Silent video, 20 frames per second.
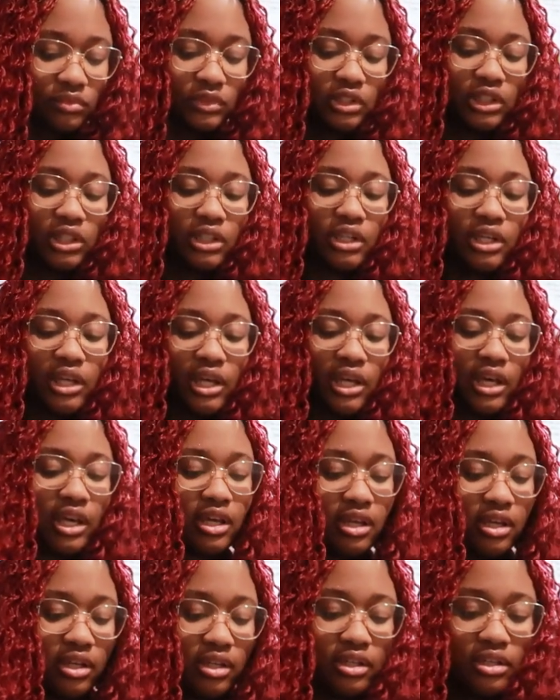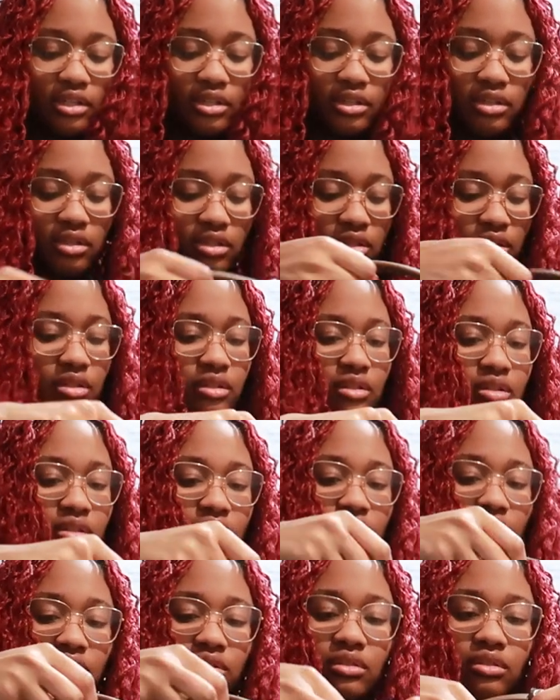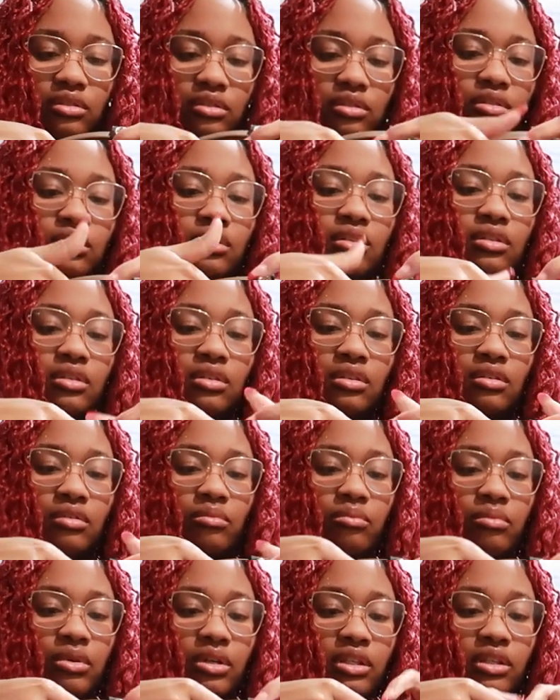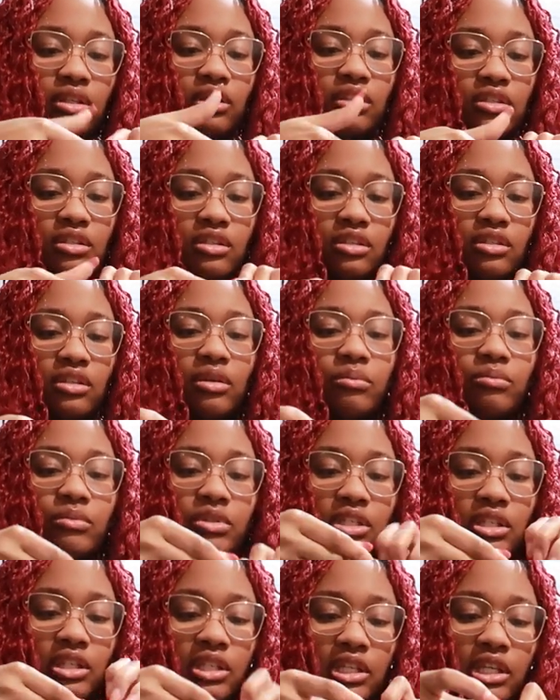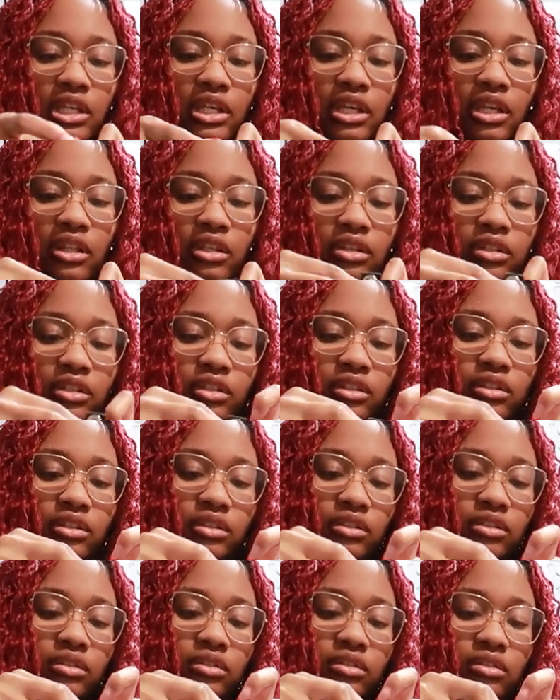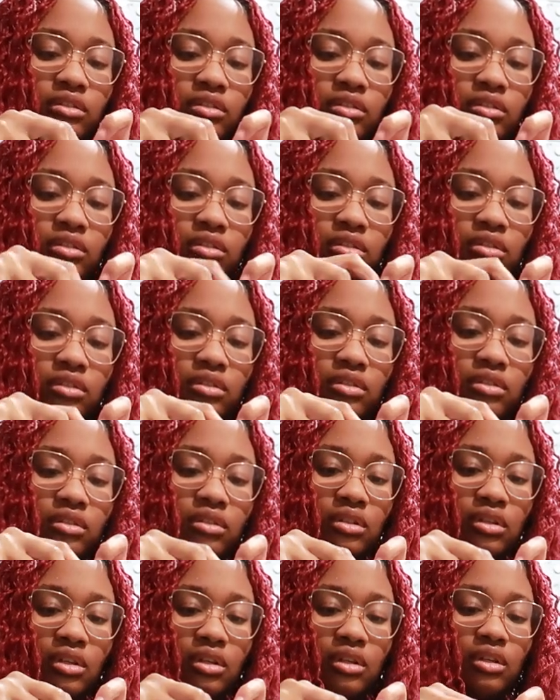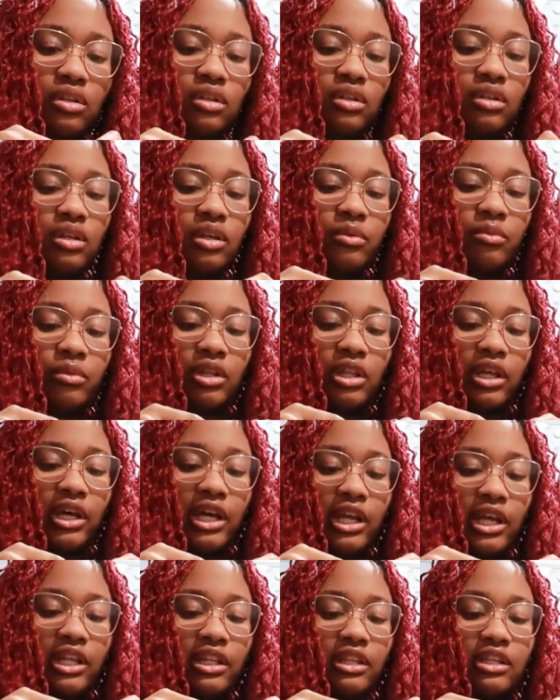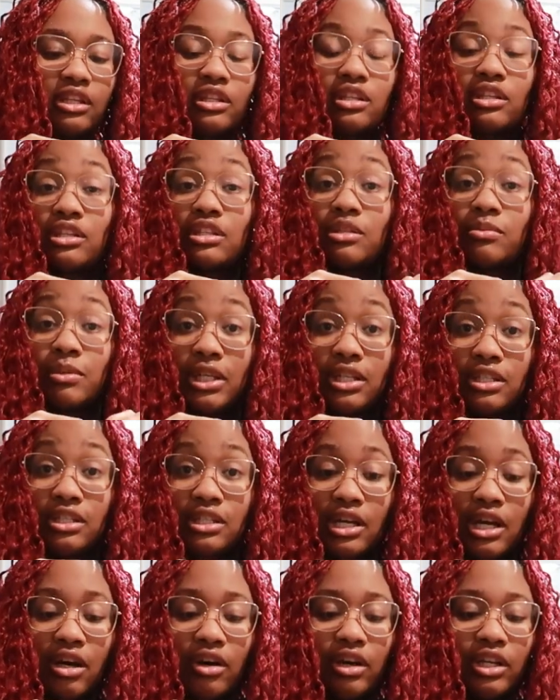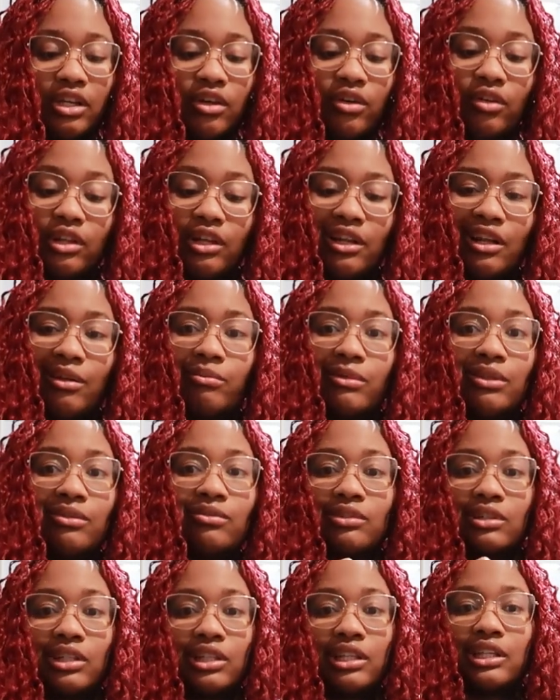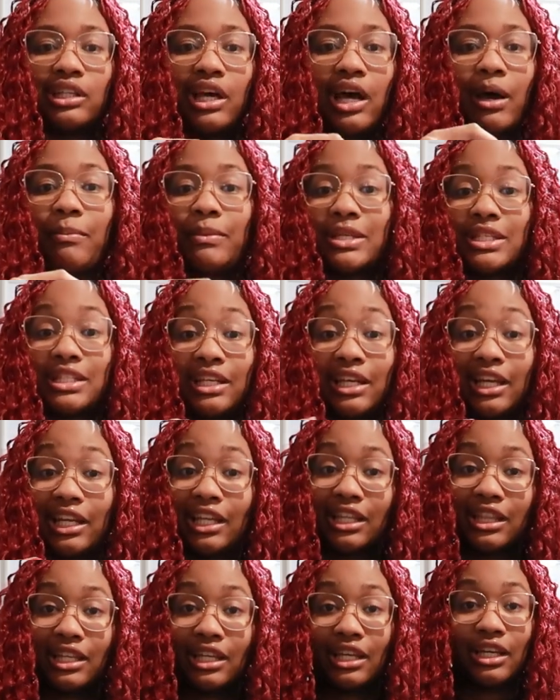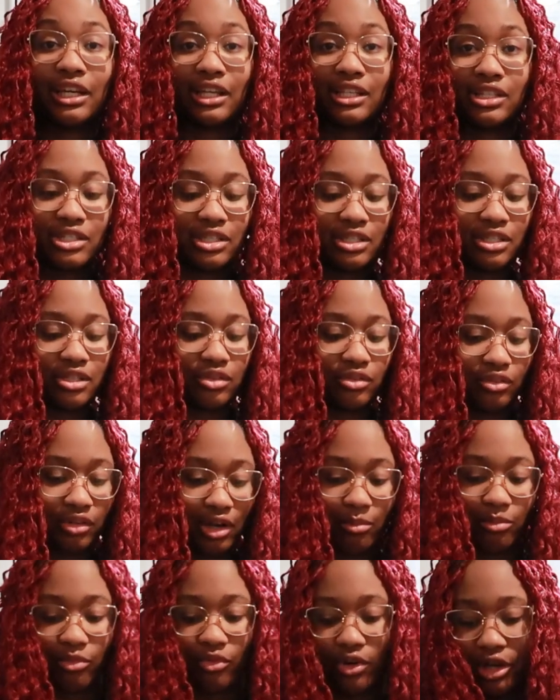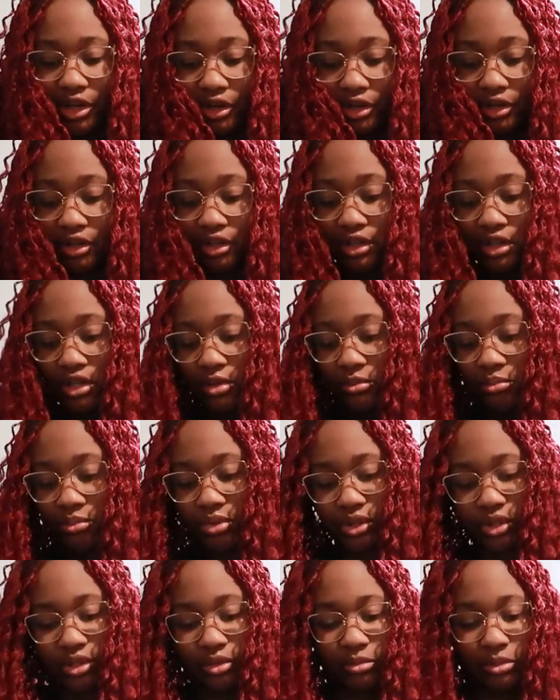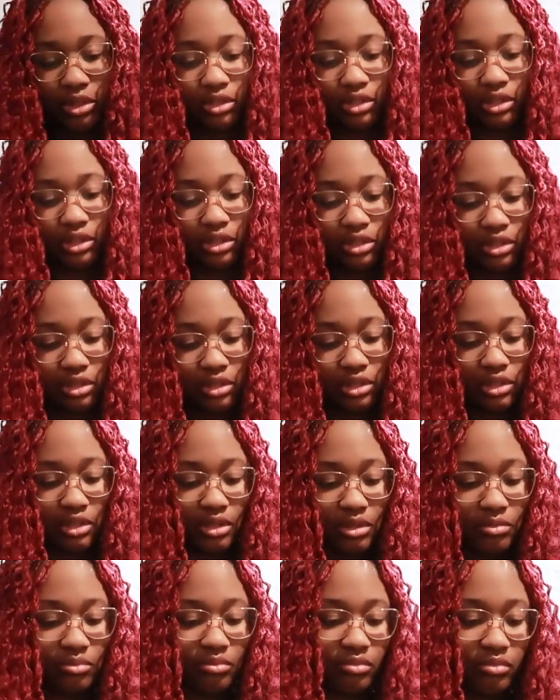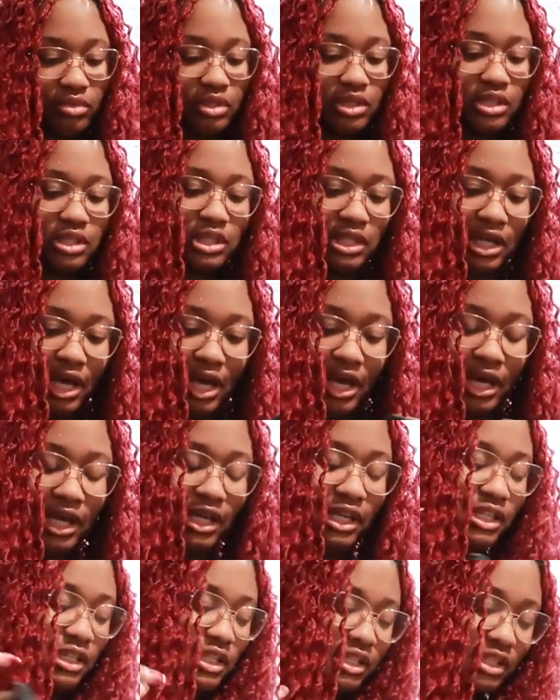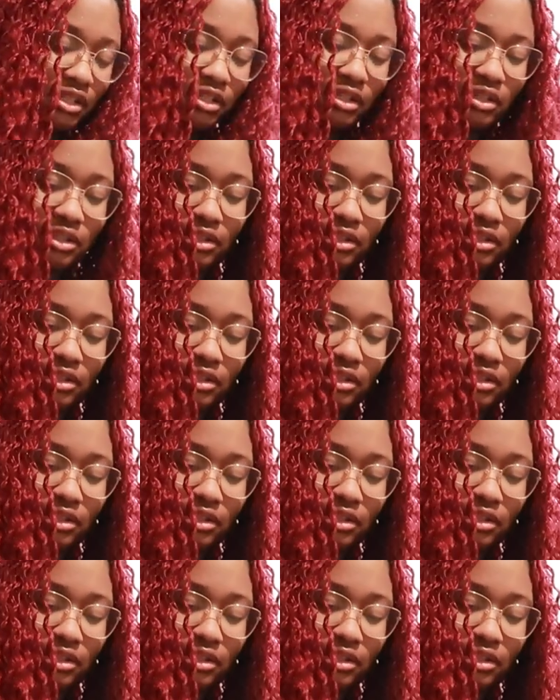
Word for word: and uh, button this up together. I'm glad I did this because now I know that I'm really not missing anything. I just need to grab water, put them on the sides,